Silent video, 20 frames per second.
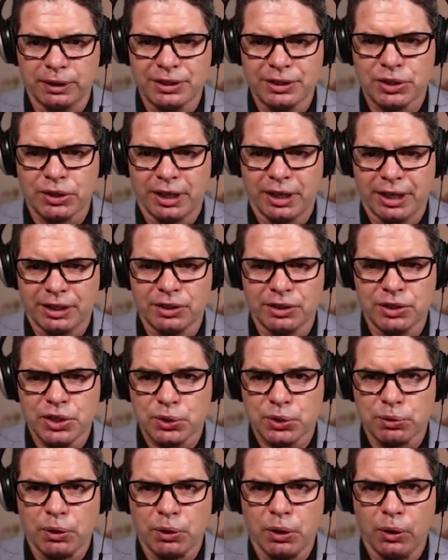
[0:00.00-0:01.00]
and try and
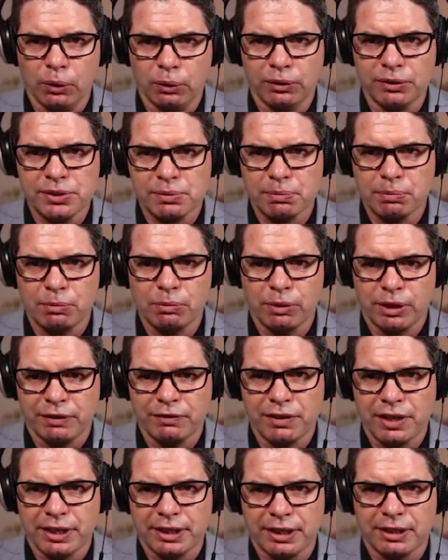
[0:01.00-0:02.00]
control as
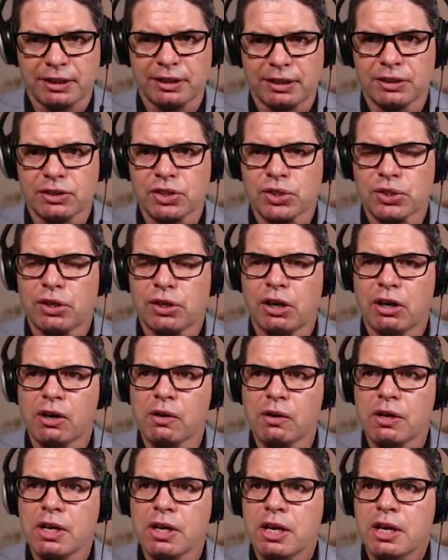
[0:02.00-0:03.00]
whatever they can control.